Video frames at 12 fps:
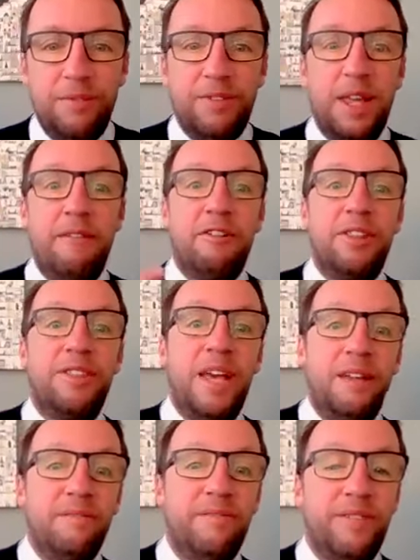If there are
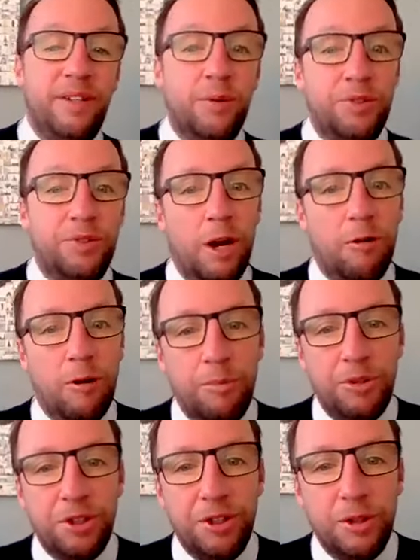then fields that are
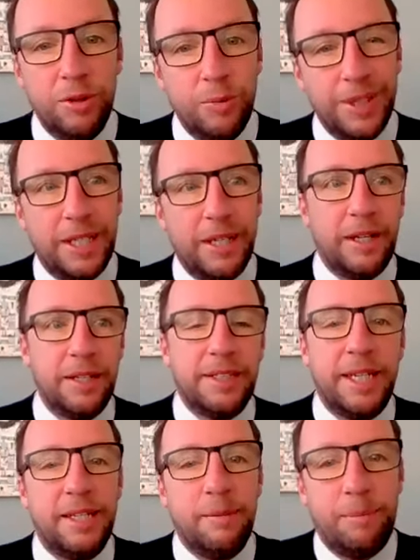optional, we kind of
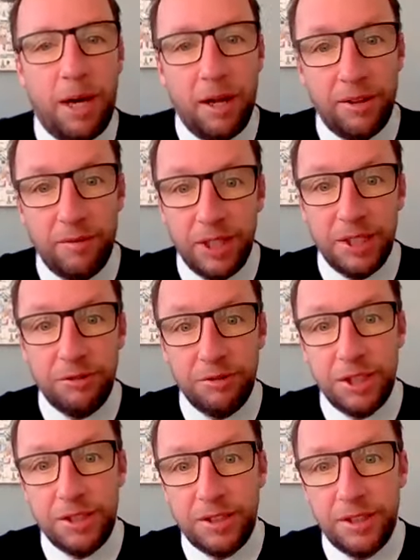take the path of least
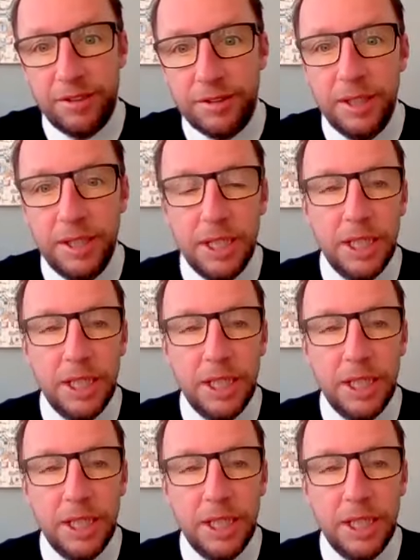resistance.